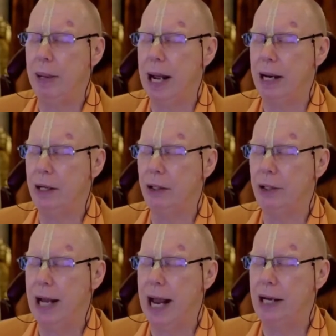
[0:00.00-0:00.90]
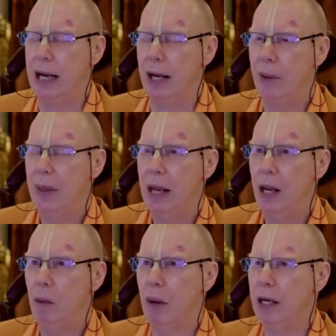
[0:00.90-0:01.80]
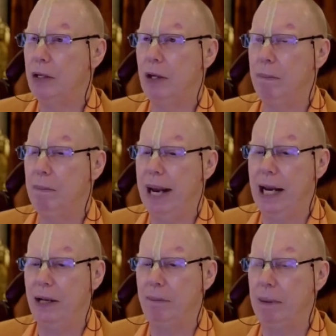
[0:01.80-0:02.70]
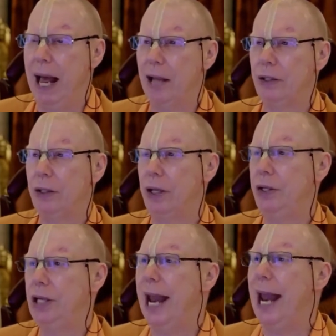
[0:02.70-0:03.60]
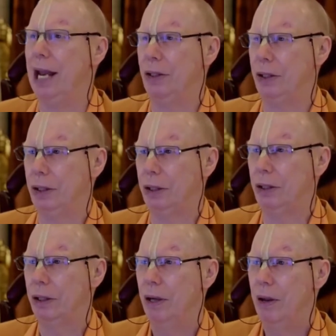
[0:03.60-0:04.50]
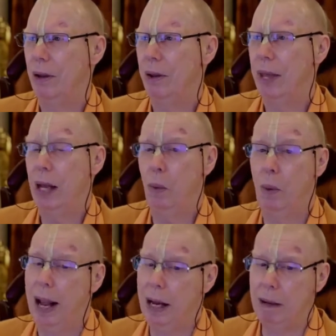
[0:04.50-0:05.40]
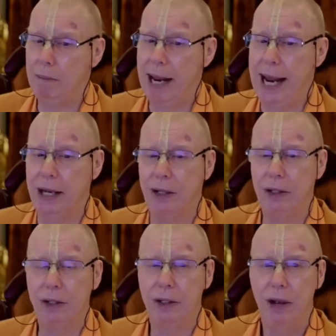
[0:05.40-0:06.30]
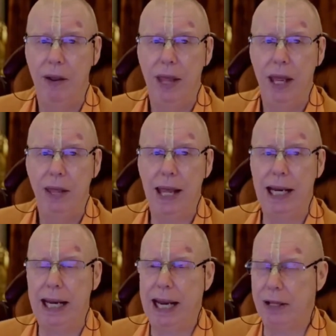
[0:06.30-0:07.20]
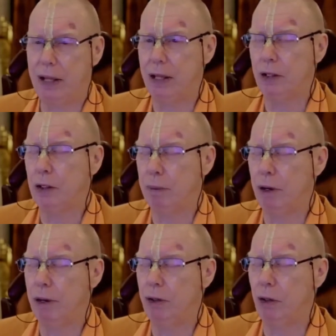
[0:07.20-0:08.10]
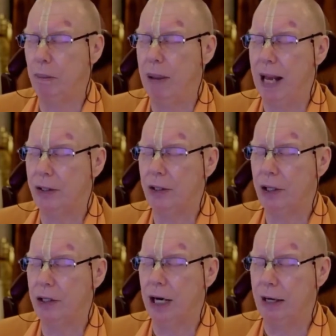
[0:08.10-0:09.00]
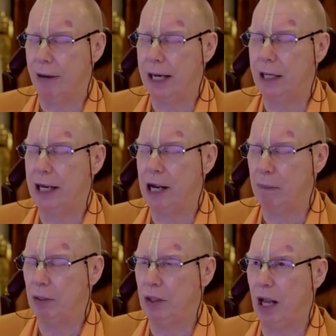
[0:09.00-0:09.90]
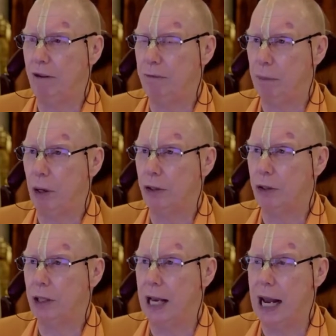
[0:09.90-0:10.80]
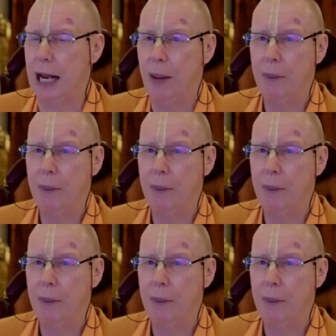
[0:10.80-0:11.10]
understanding. What does it mean, pass the test? Well, it means that either the spiritual master directly himself personally,